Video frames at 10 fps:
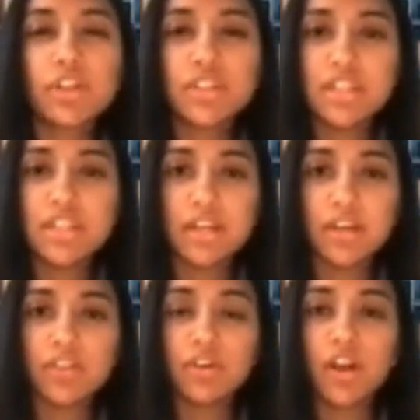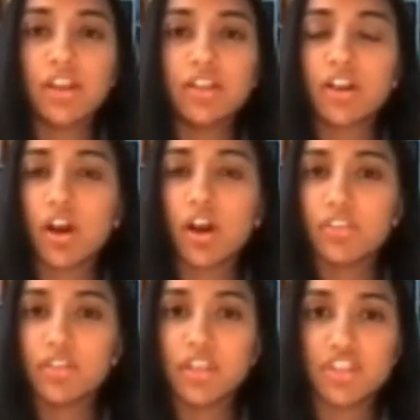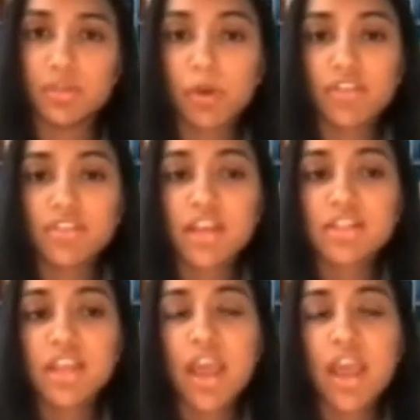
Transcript: more details regarding the consultation process?